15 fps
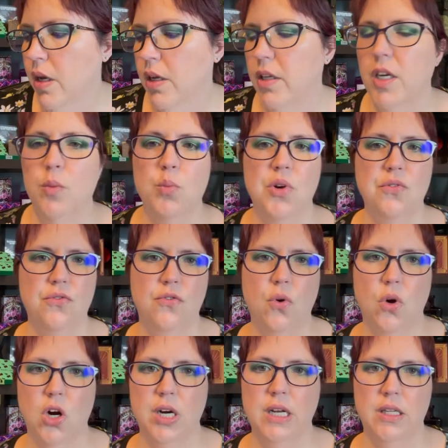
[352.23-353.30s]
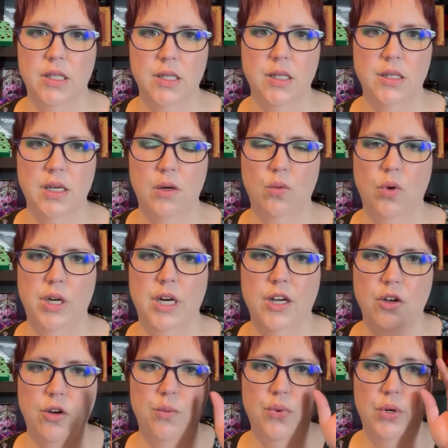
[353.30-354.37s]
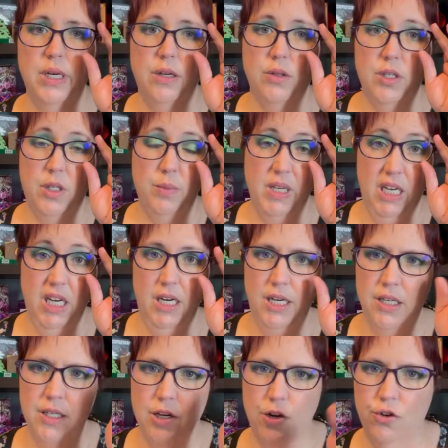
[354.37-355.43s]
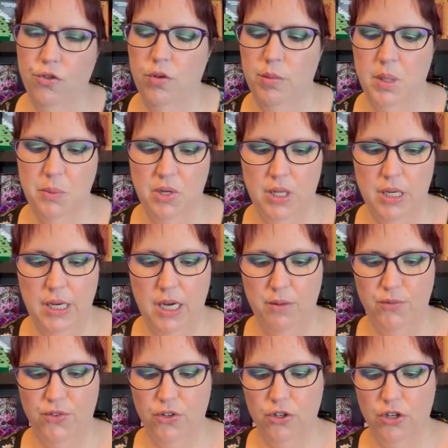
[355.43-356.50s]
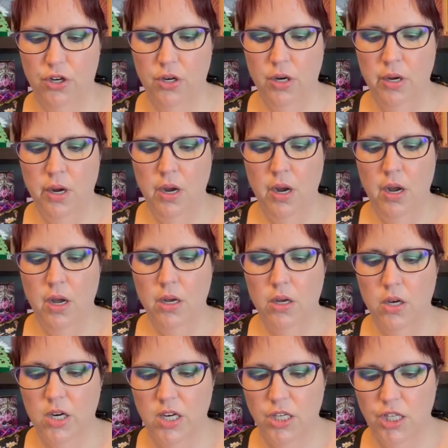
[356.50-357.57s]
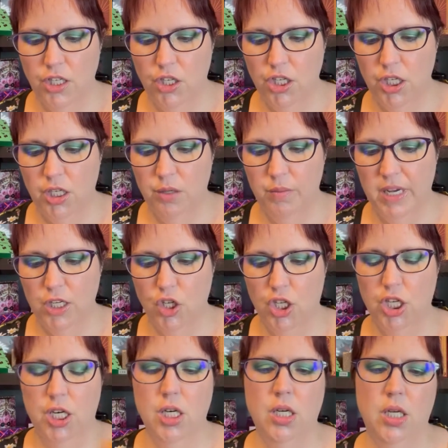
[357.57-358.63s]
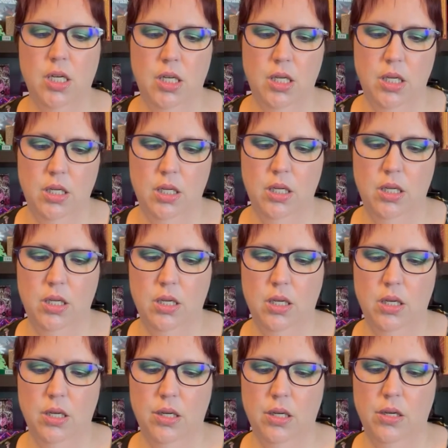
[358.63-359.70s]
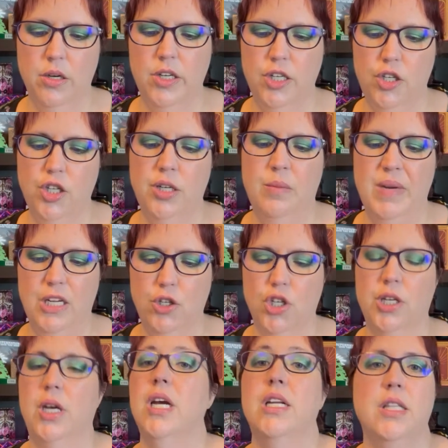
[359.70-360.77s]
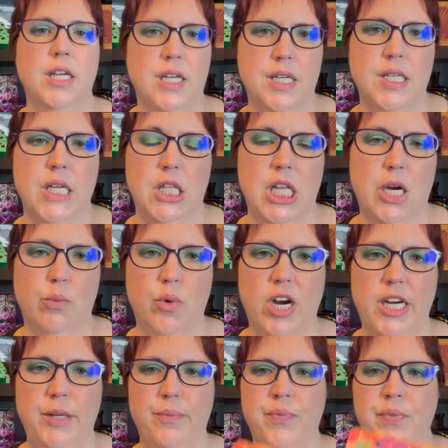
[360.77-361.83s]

Number 4. Now this is that one I couldn't pronounce at the beginning because I couldn't remember the name for sure. Cartagena Magica. Cartagena Magica. I think I said that right.